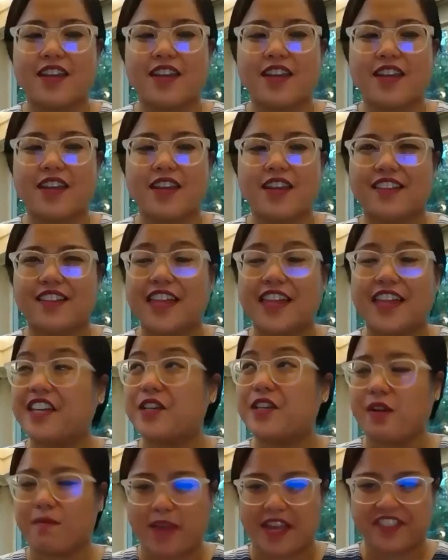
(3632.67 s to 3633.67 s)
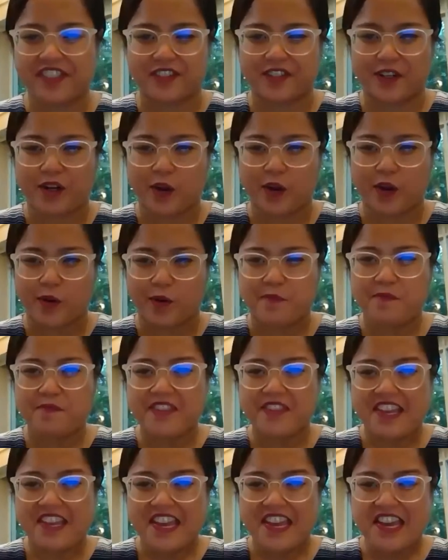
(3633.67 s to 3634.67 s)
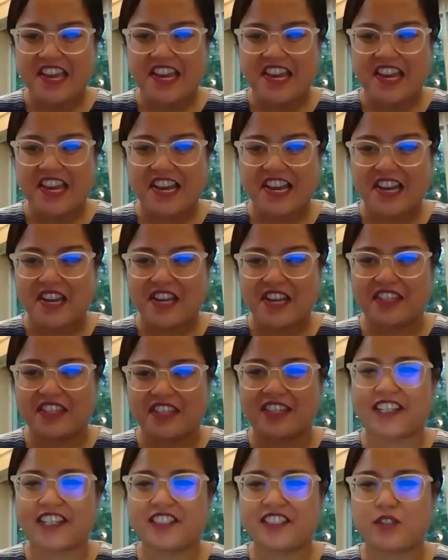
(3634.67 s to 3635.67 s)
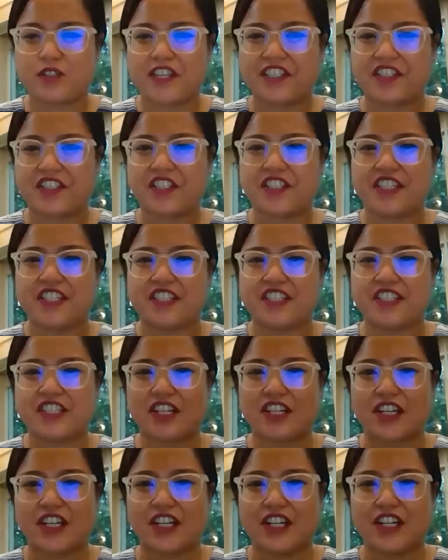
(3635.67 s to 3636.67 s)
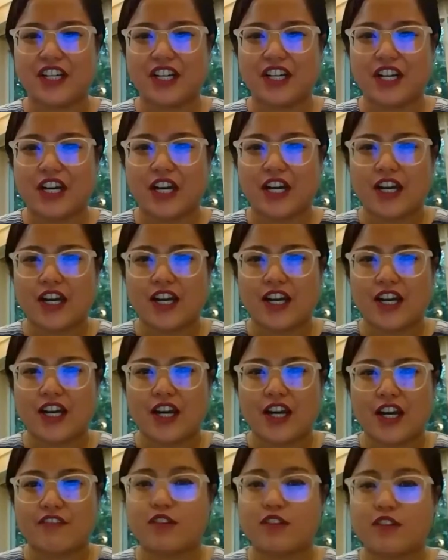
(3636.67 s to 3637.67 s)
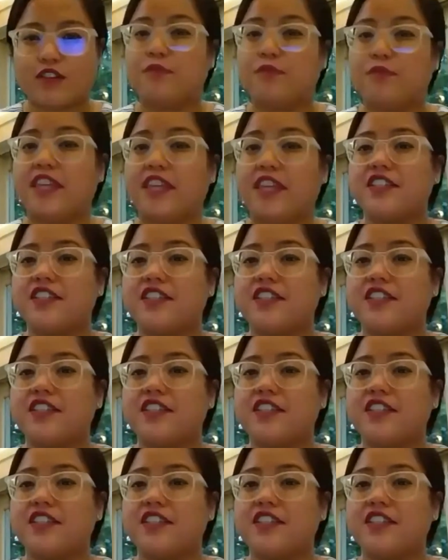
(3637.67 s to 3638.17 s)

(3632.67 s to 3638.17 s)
Thank you, Ambassador Koh. The next question is from Dennis,